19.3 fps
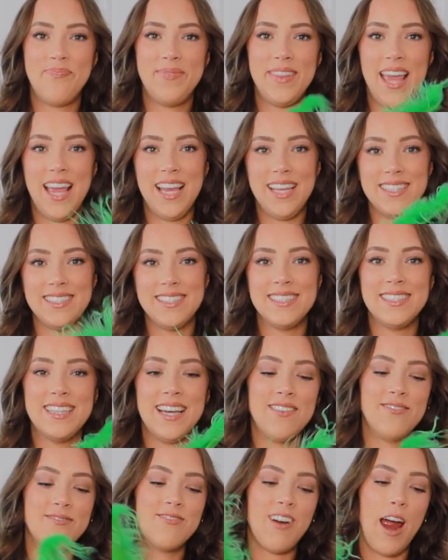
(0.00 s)
things
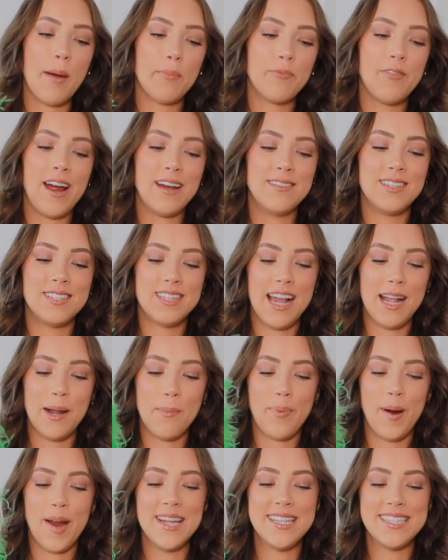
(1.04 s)
that wrap around as like
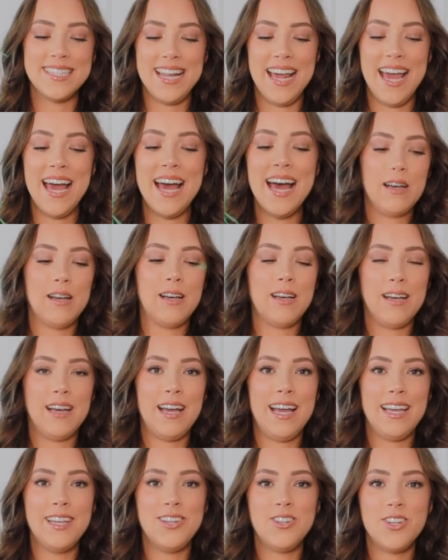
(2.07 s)
a bracelet
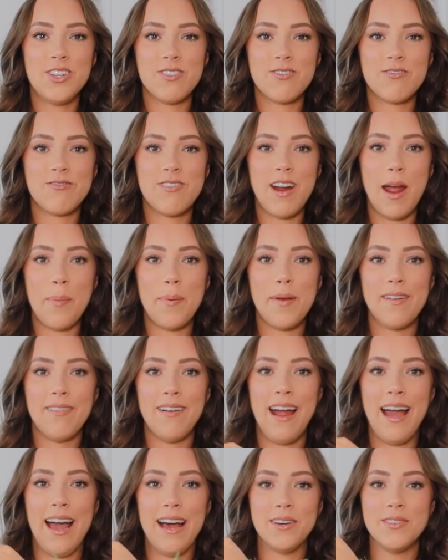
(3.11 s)
and you just wrap it
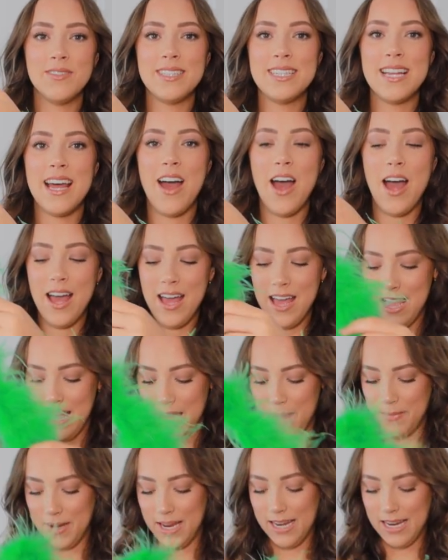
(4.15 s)
round.
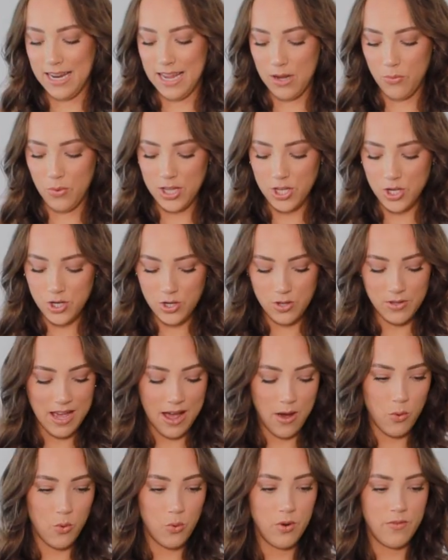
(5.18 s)
I mean, when you do
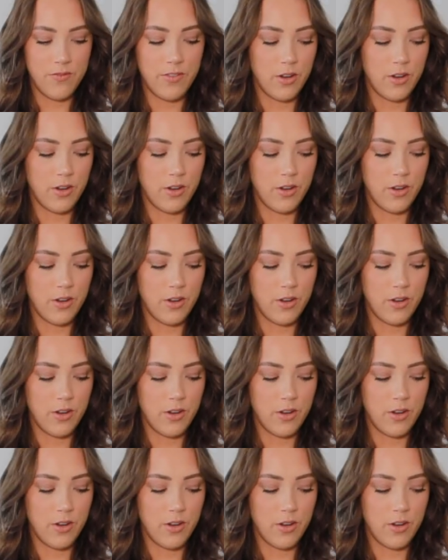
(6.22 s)
that, all of